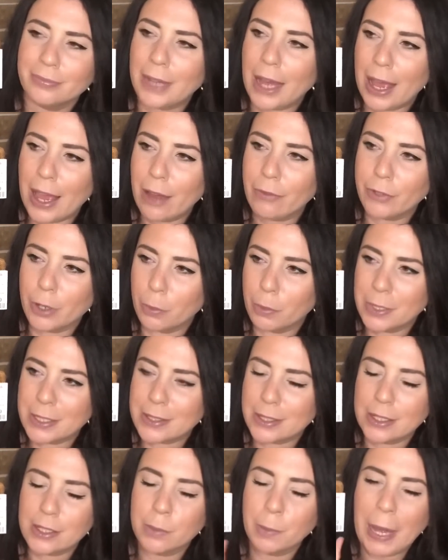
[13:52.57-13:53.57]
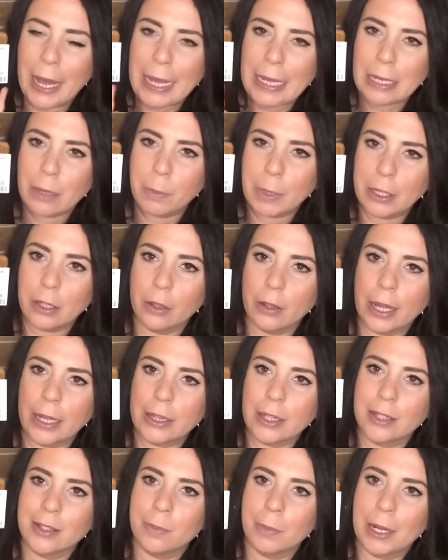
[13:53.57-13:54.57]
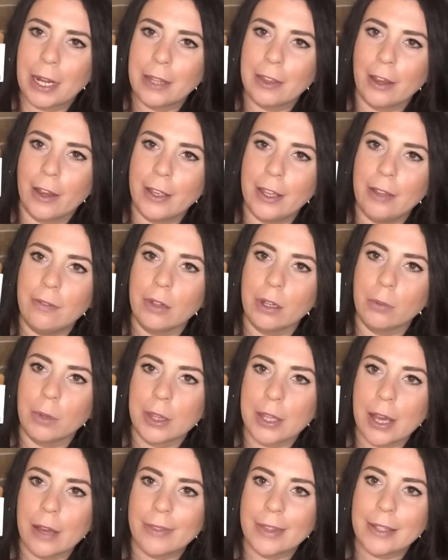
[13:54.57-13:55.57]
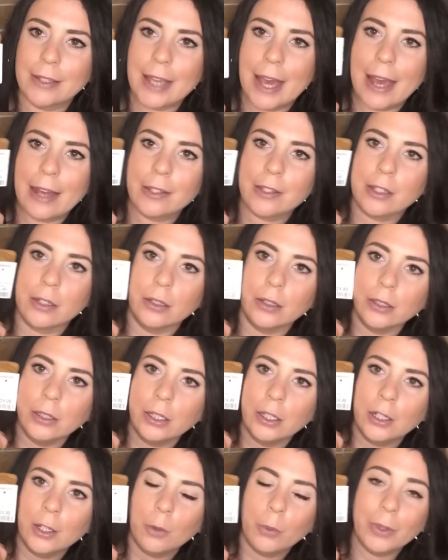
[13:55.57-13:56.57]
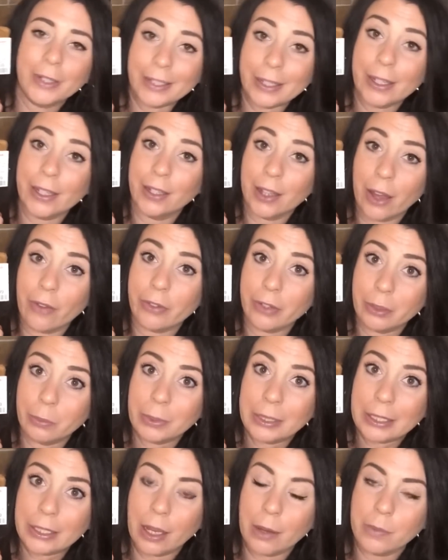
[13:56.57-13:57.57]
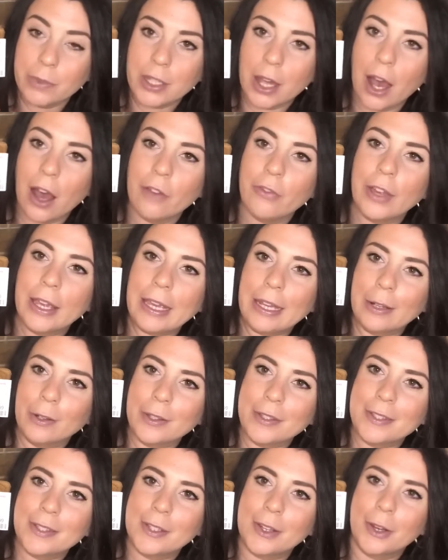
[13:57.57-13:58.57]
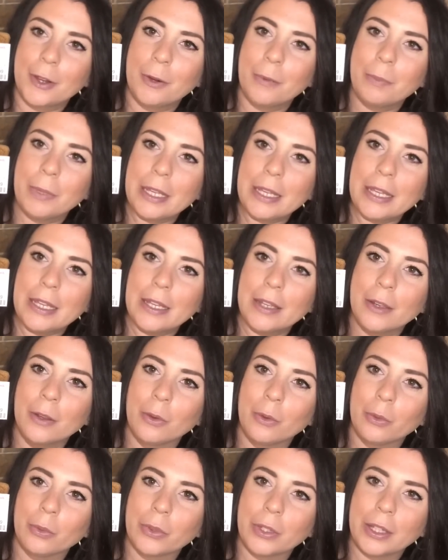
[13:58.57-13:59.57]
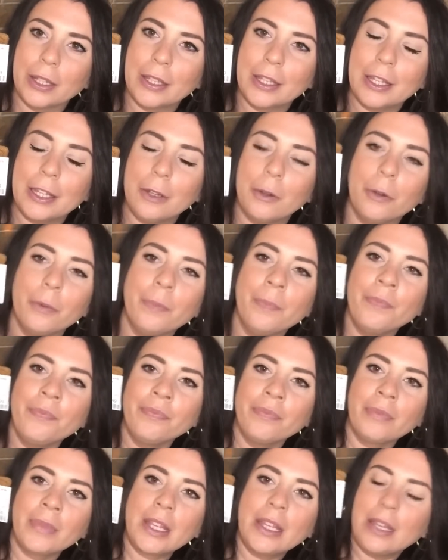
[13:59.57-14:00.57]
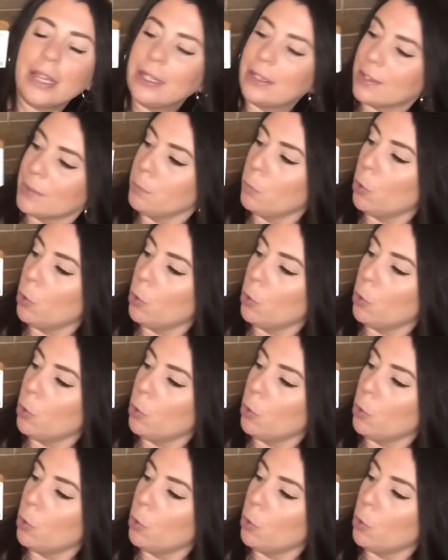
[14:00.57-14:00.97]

I have no business buying a pillow like this, but I thought even without the tassel, when it inevitably comes off, it'll still be really cute. It's